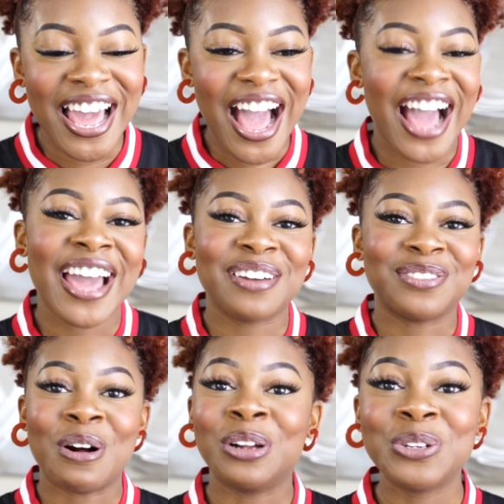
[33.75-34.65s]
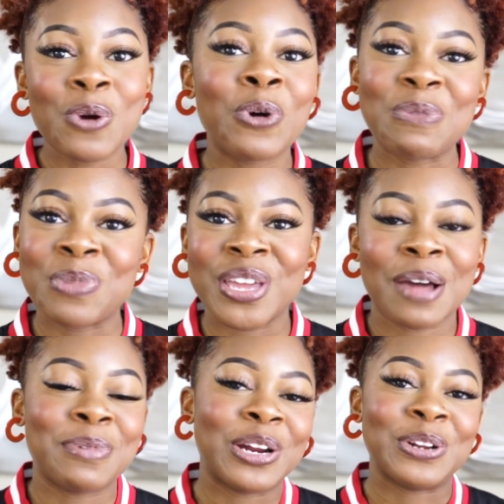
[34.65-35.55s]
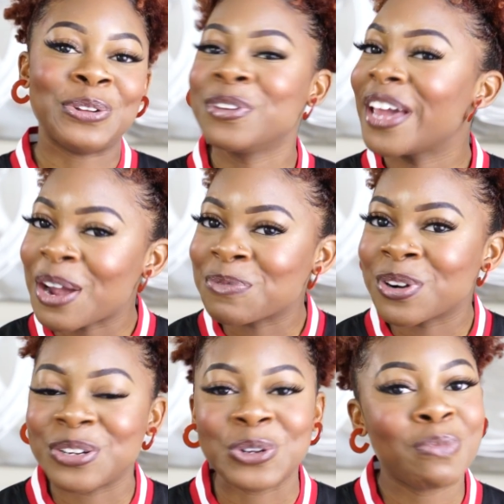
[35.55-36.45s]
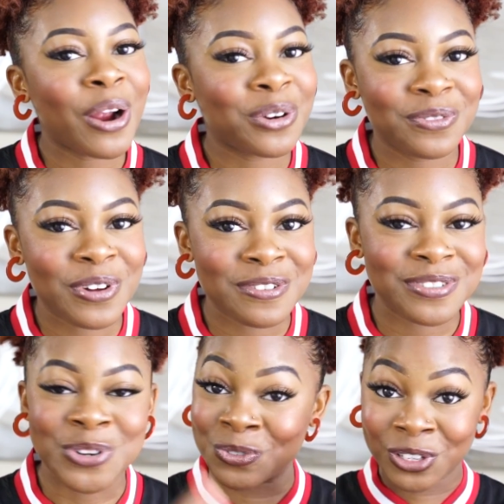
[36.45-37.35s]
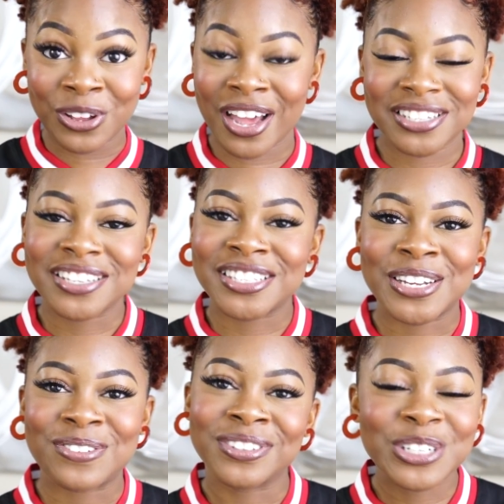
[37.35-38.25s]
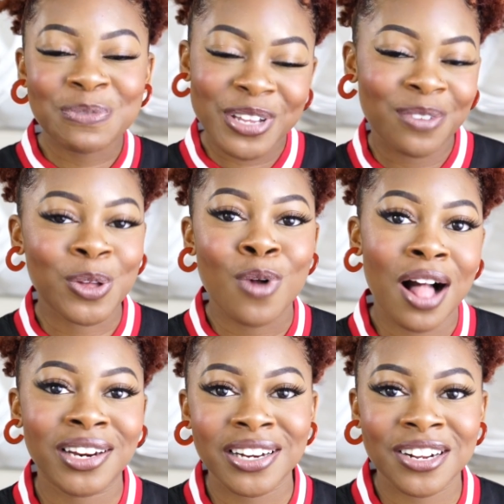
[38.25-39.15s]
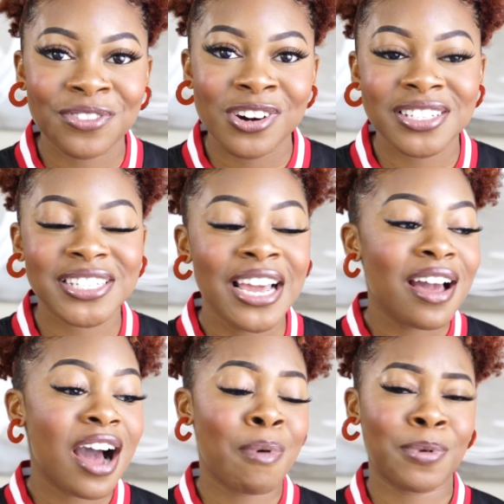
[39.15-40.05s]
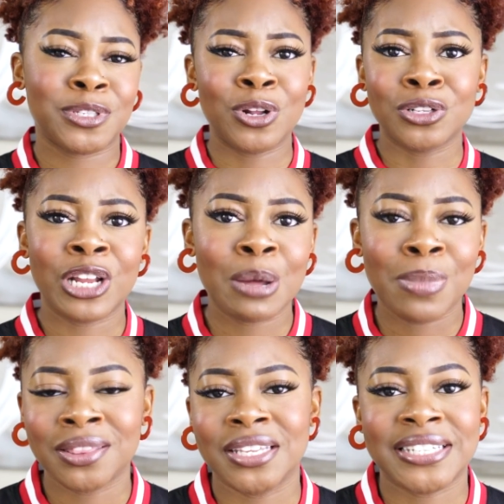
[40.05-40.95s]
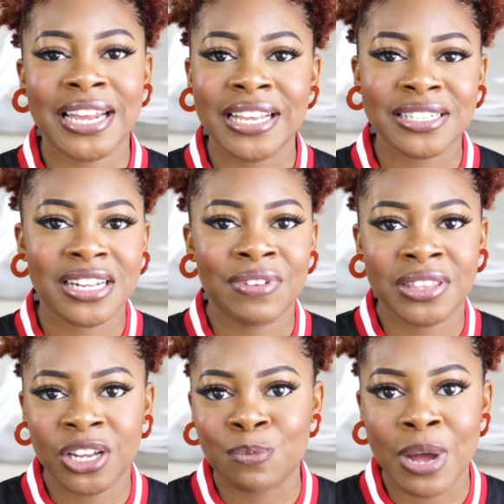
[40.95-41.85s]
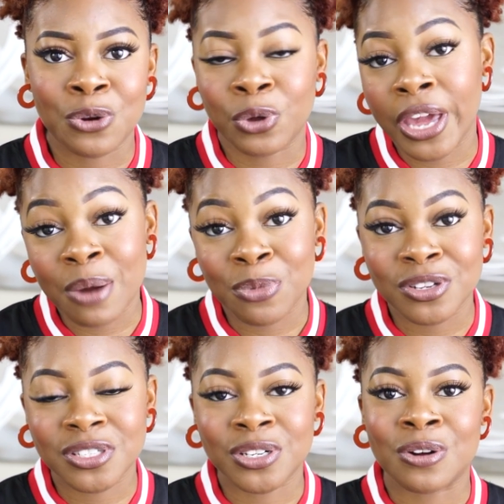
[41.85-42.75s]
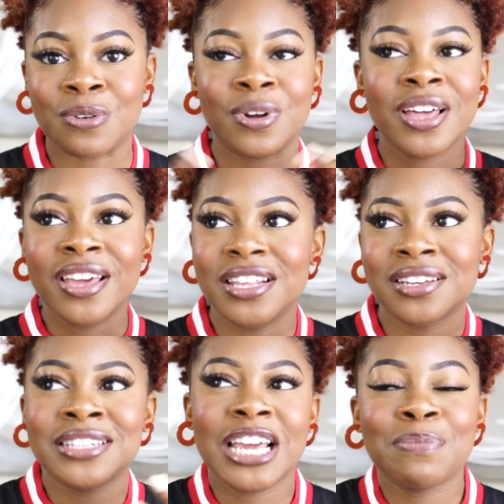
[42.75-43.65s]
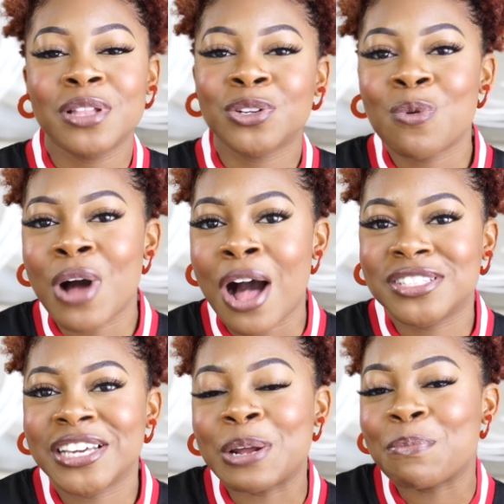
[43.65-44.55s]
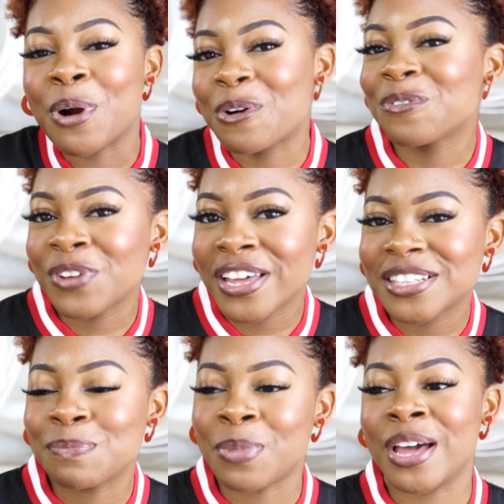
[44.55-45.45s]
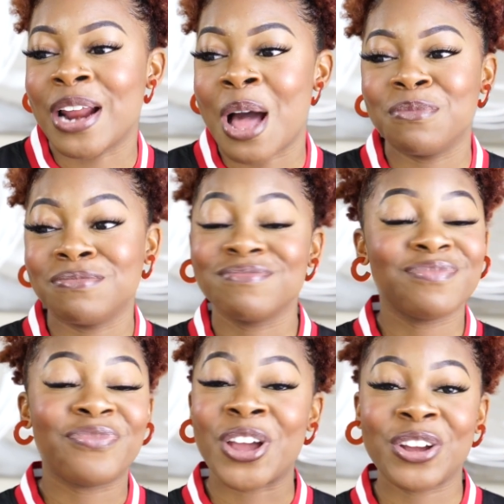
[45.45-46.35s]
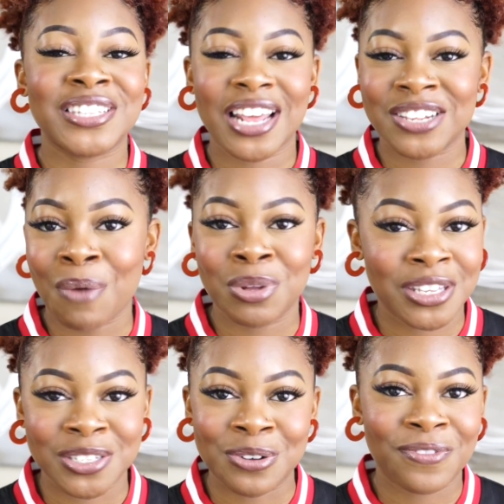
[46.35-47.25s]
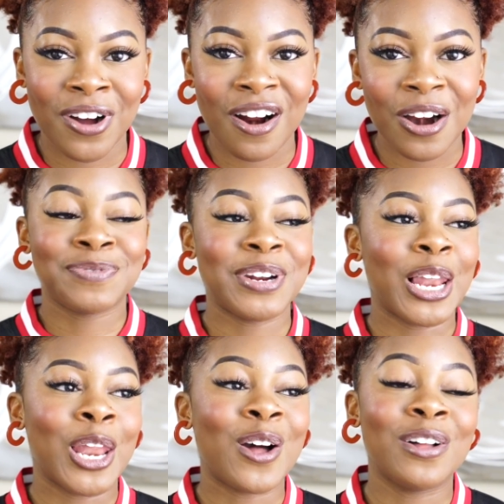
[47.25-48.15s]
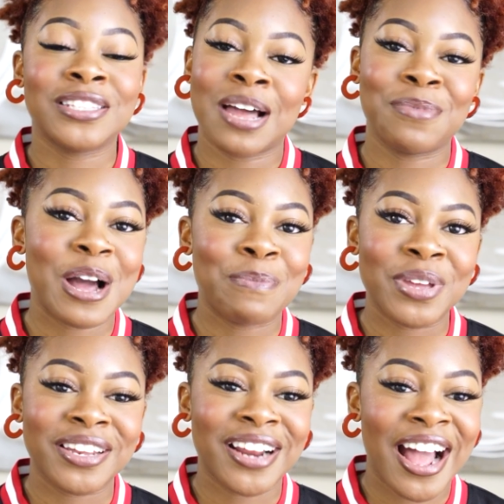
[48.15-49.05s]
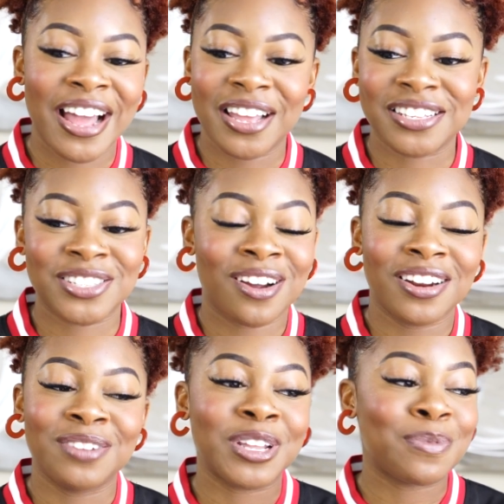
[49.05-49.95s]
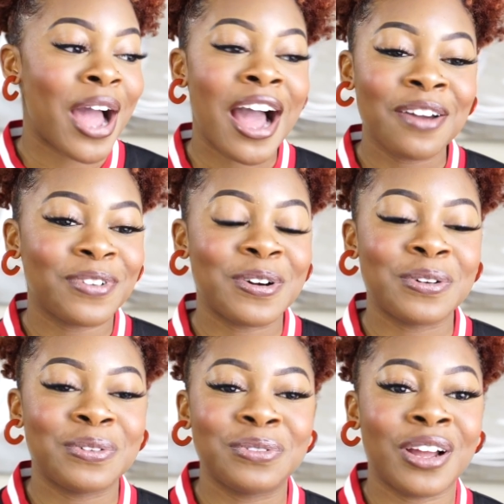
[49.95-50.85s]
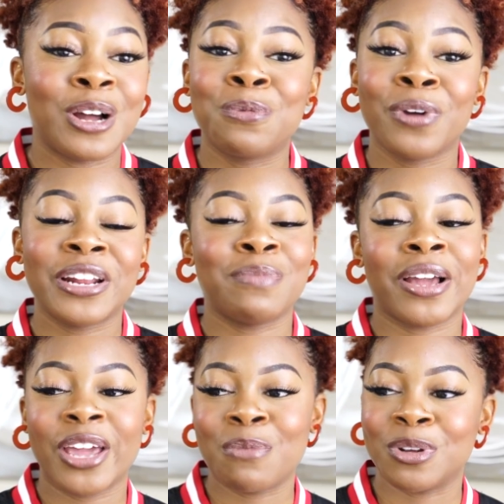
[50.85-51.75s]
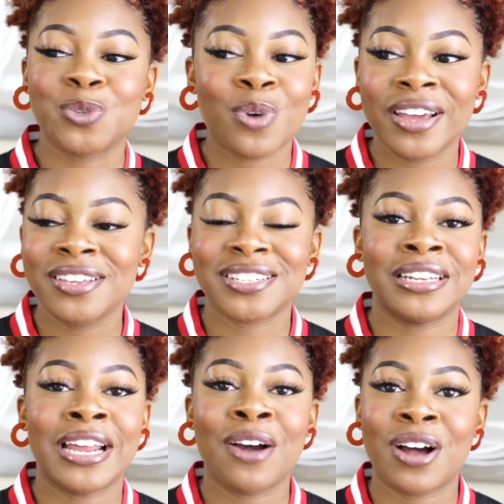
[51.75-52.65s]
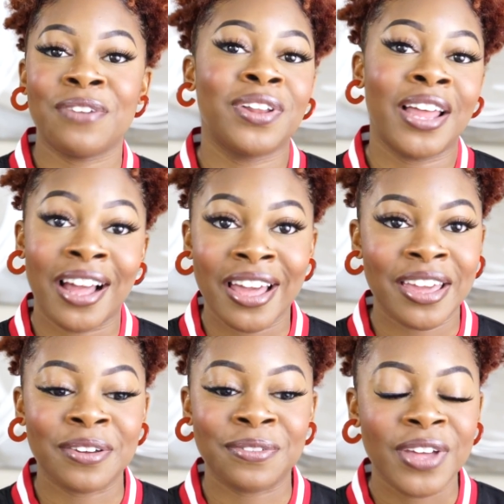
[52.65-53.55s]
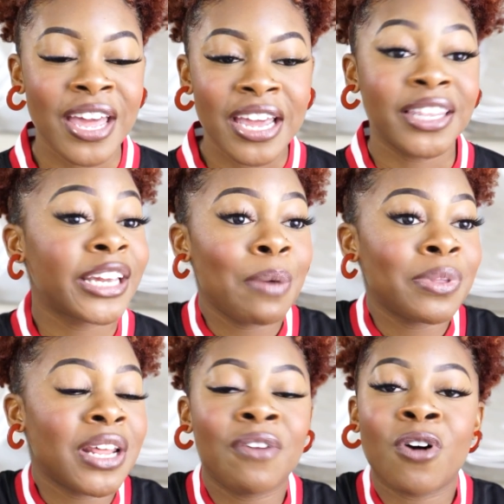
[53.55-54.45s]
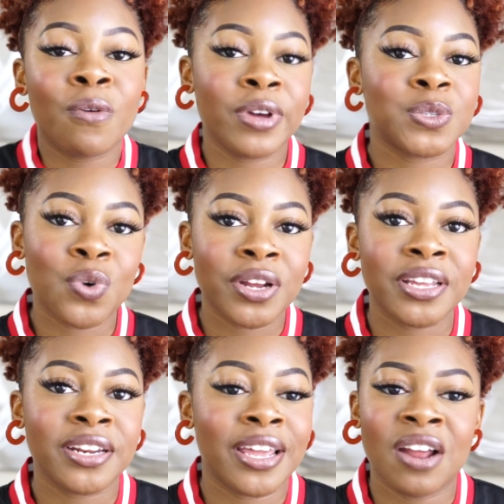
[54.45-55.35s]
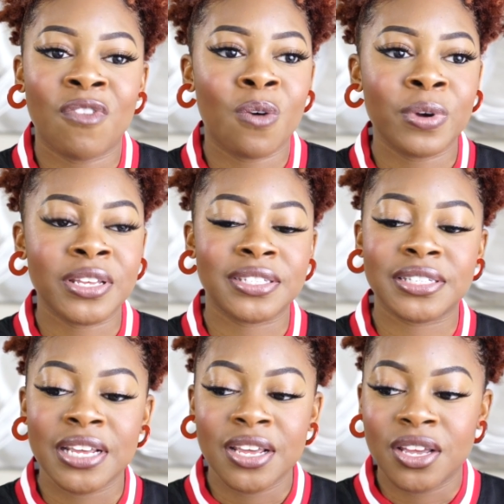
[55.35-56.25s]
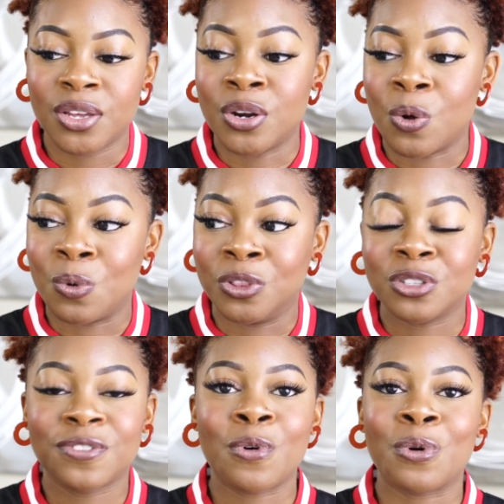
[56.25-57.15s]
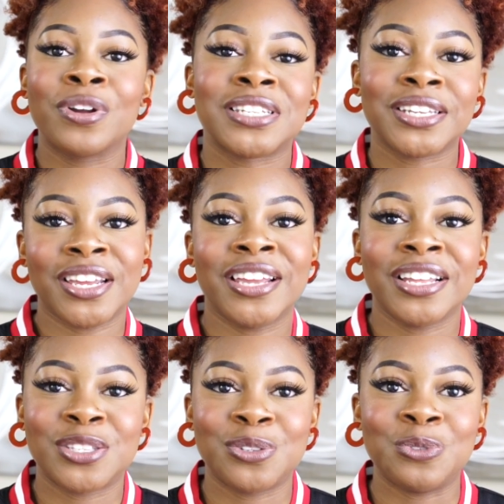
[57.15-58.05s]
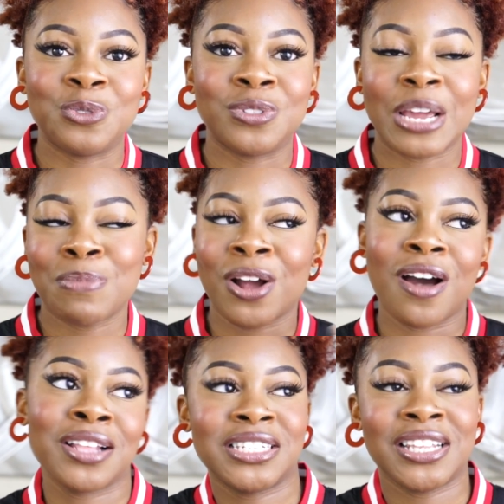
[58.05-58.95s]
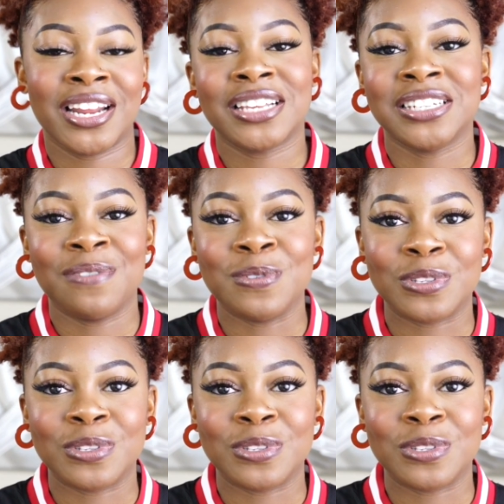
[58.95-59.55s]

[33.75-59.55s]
I have all new equipment. I bought a new camera, new microphone. Hopefully you guys can tell a little bit of the quality difference. I'm still learning about the settings and everything of my new camera, so it's gonna take me a little while to get it perfect, but I'm very satisfied with it so far. It's been a long time coming. I started with my iPhone, upgraded my camera twice, and now I feel like I have the camera that I've always wanted, and I've always, you know, looked forward to getting to take my content to the next level.